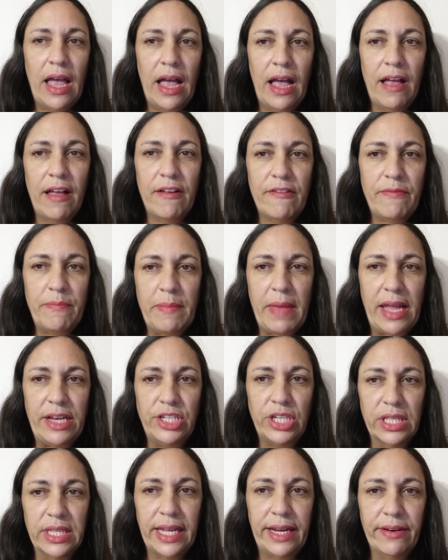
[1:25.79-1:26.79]
of
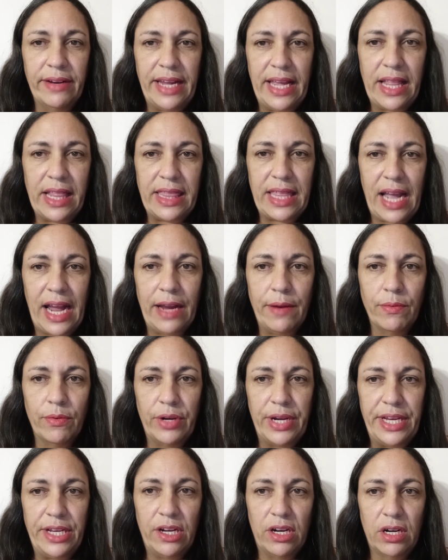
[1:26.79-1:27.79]
medullary
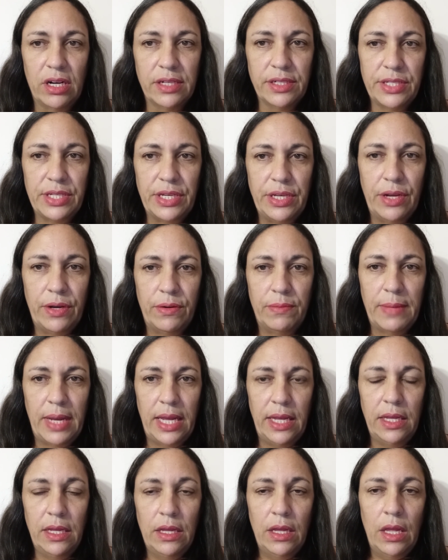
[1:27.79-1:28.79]
thyroid
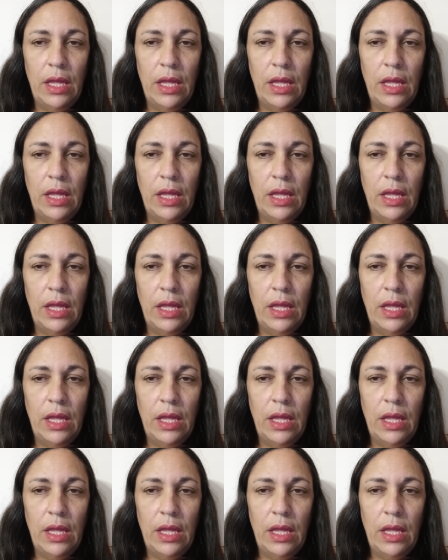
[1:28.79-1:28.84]
carcinoma,